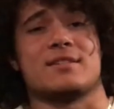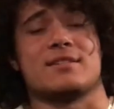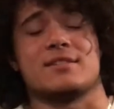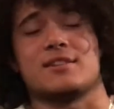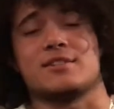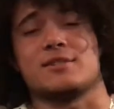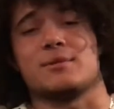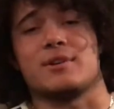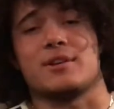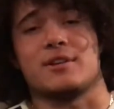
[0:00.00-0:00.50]
has
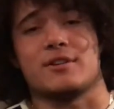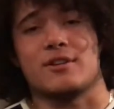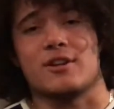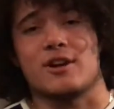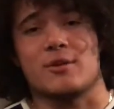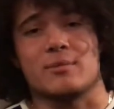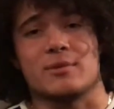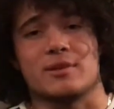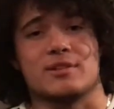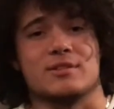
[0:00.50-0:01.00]
actually kind of
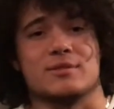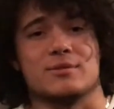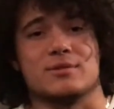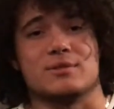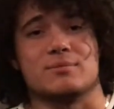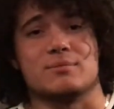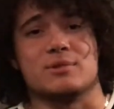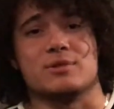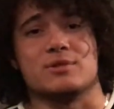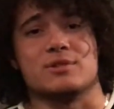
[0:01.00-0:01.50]
got me into
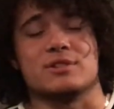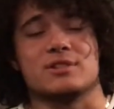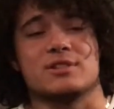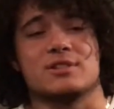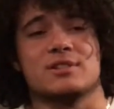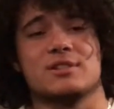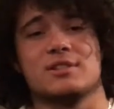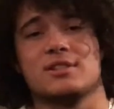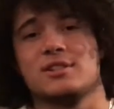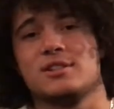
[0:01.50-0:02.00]
his music